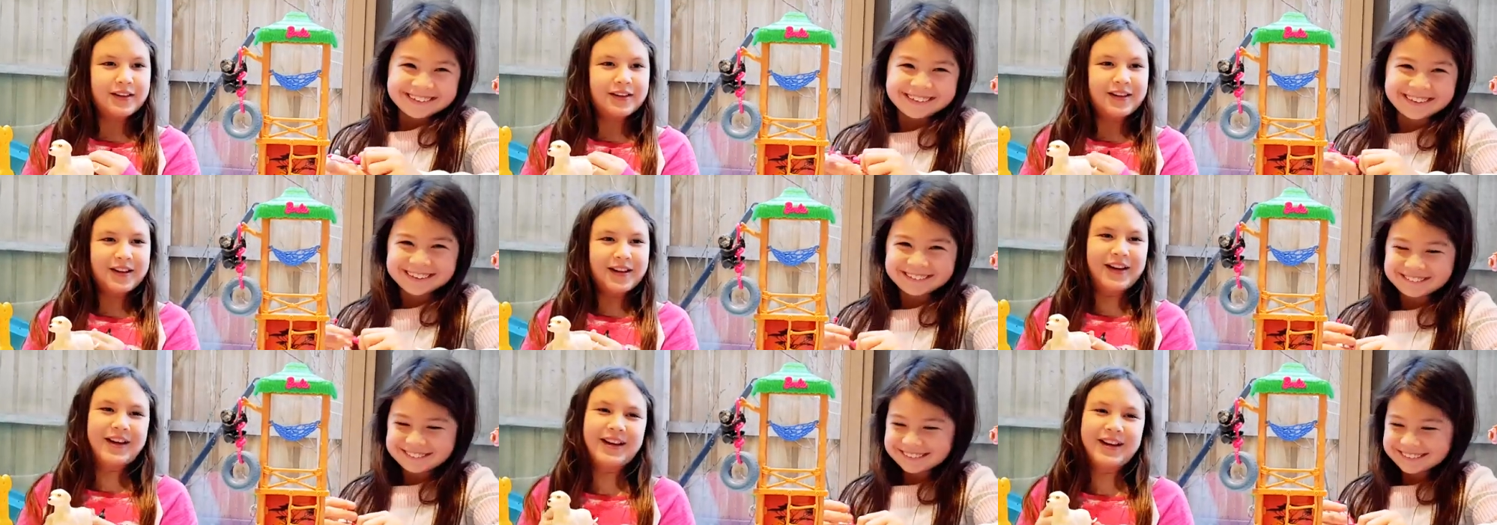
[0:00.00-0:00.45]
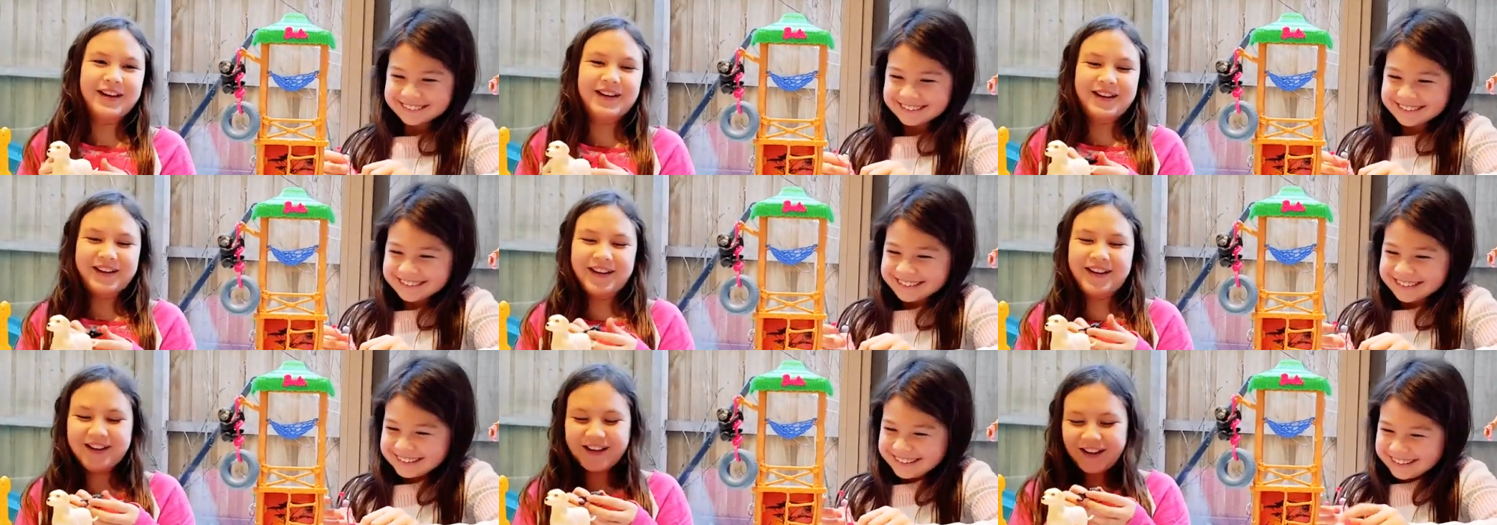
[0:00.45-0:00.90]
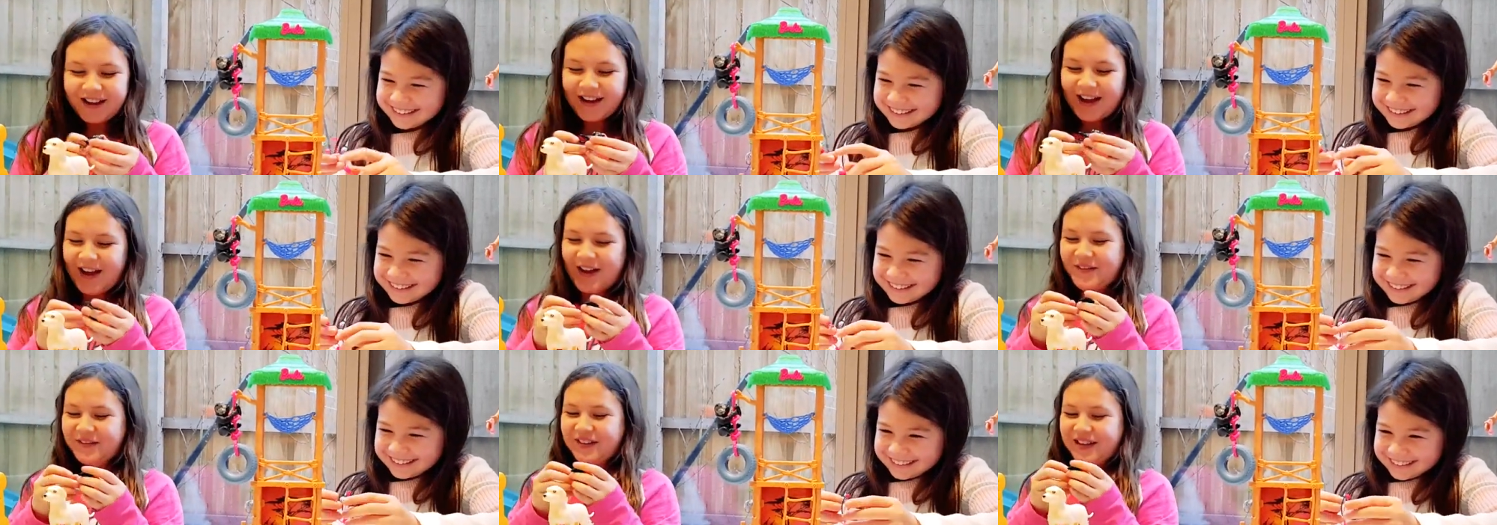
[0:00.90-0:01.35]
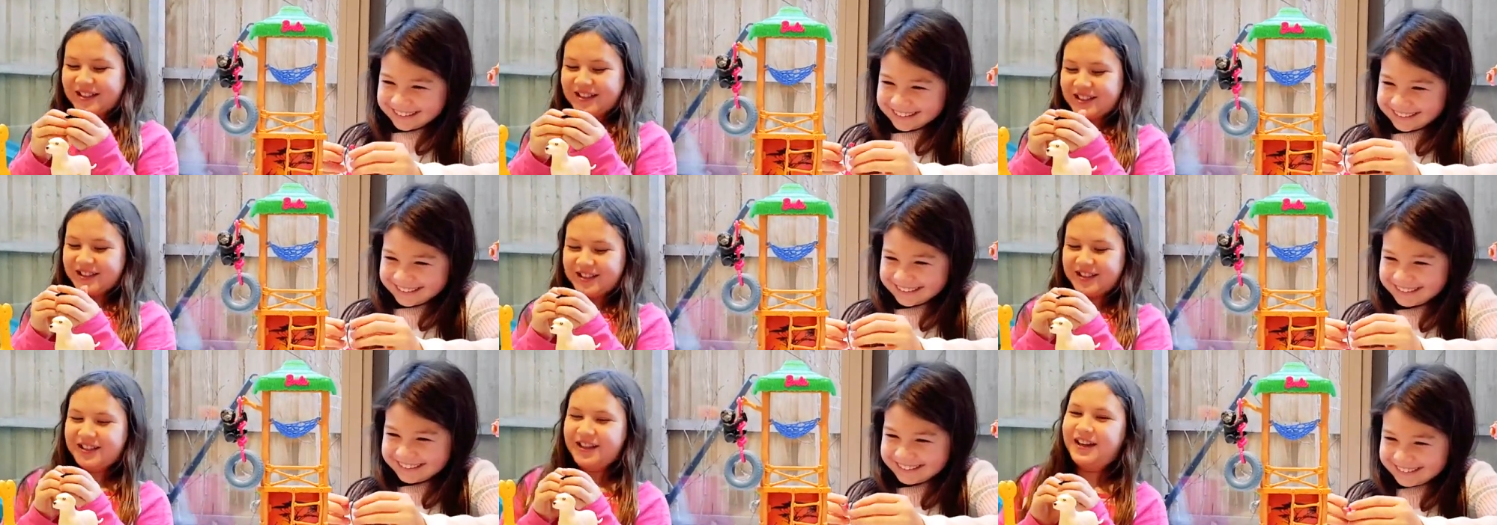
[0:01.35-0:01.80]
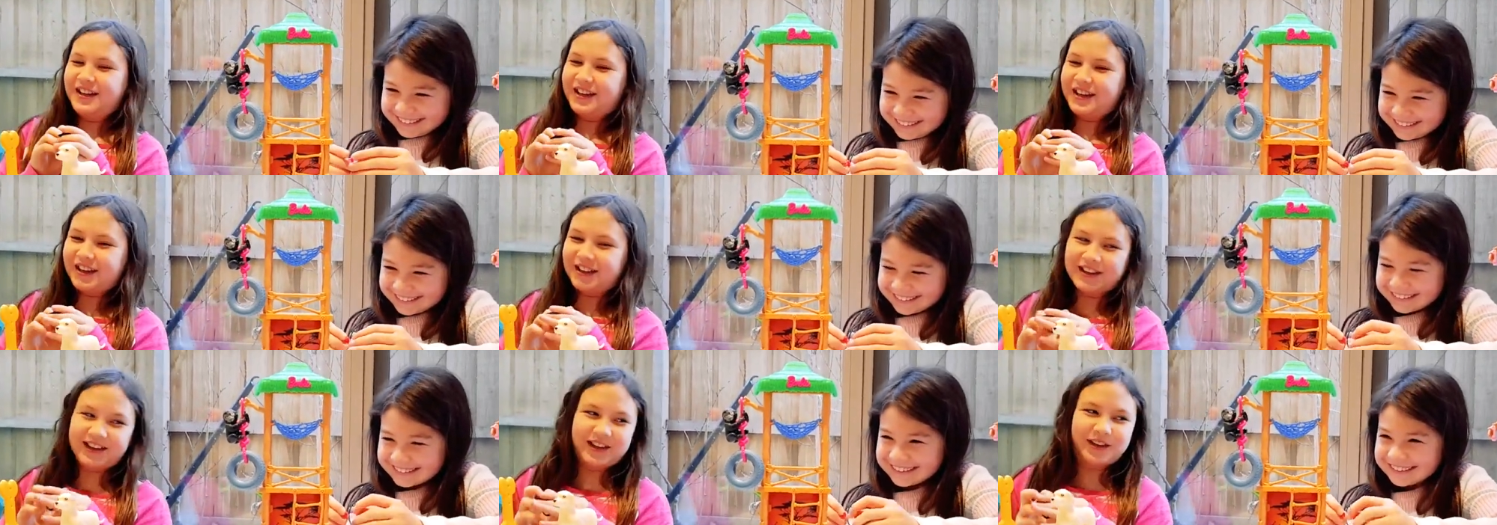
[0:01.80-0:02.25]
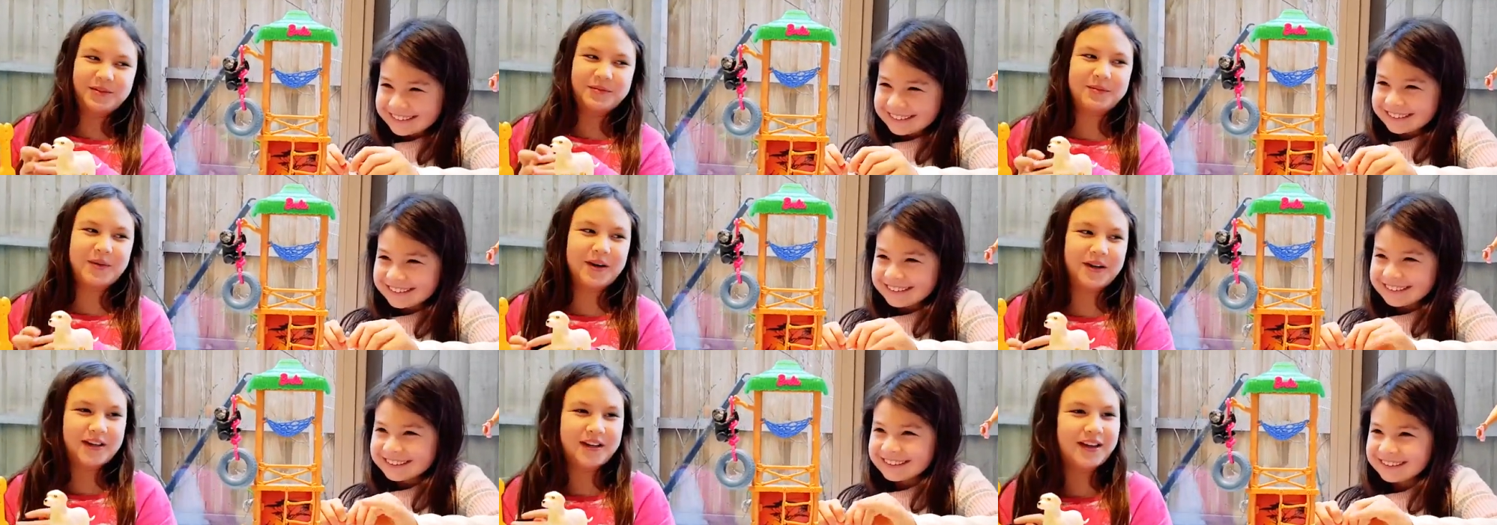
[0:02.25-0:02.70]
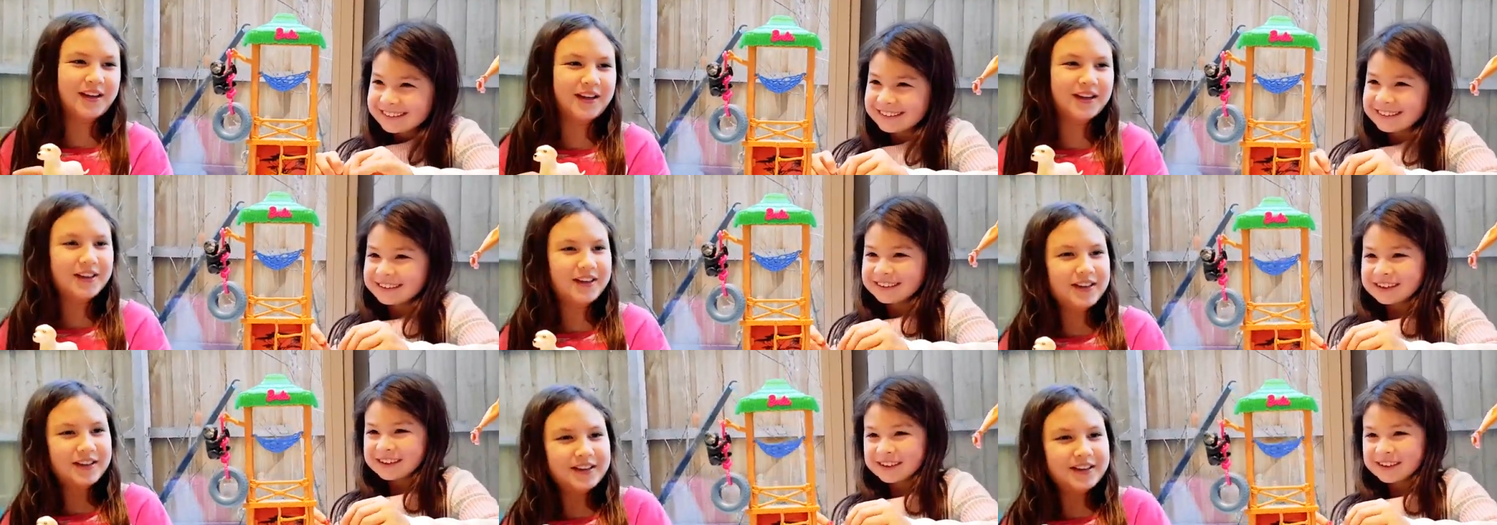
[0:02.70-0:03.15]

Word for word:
Speaker 1: That's it. Amy's a cheeky little monkey.